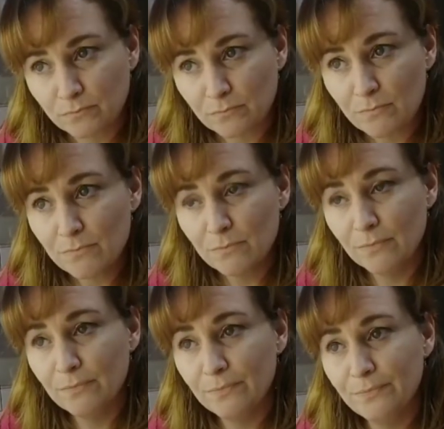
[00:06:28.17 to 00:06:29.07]
4
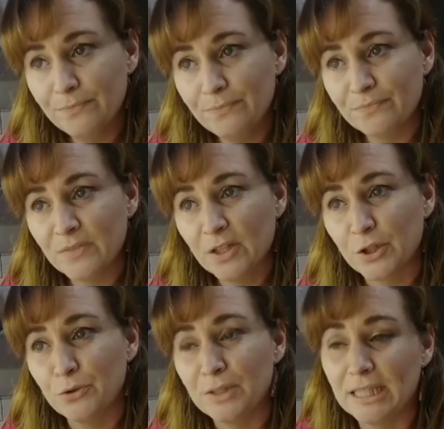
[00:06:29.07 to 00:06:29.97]
hours
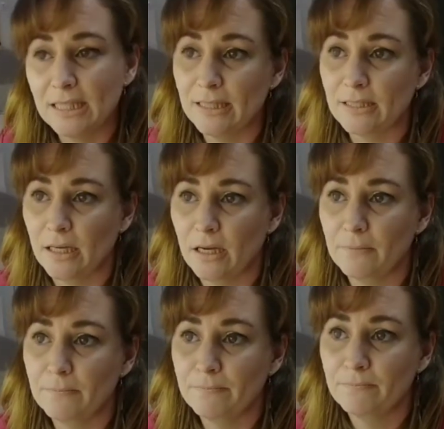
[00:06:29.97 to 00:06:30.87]
at 28
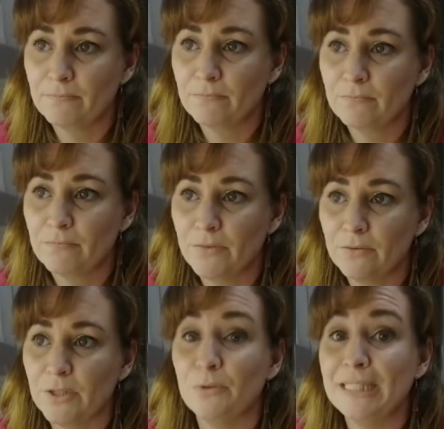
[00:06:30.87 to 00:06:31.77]
degrees Celsius
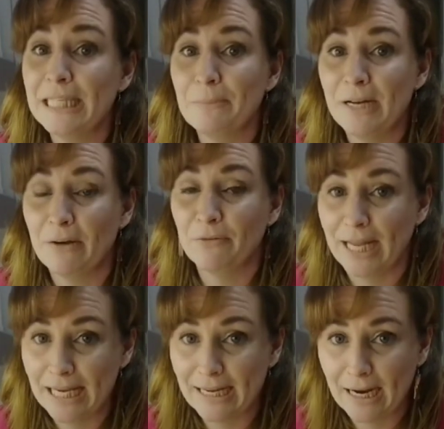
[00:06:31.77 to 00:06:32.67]
or 80 degrees
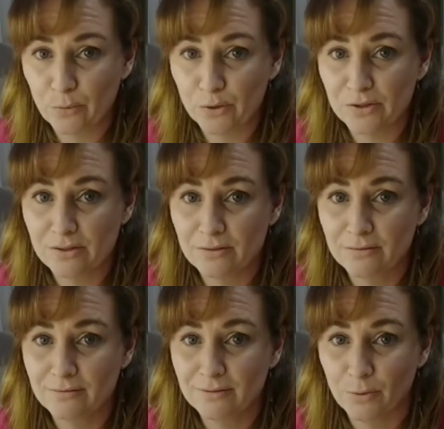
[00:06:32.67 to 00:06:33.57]
Fahrenheit,
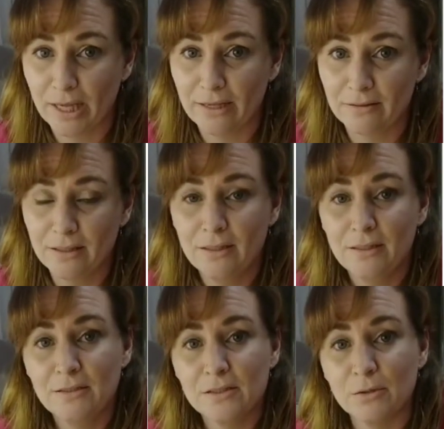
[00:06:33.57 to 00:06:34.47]
or 8
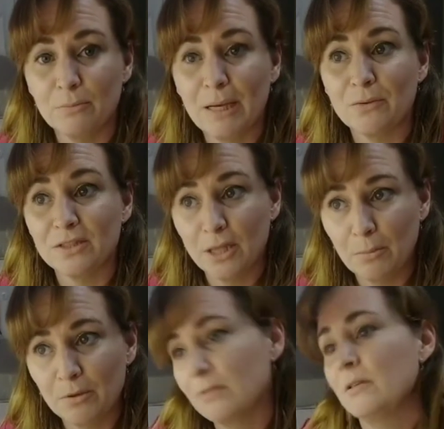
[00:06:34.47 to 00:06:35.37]
hours at
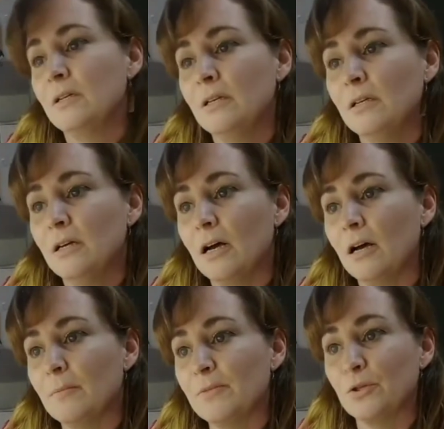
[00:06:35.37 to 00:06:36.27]
room temperature,
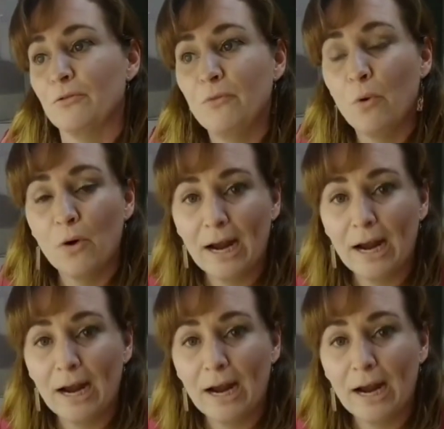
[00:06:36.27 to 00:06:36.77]
okay?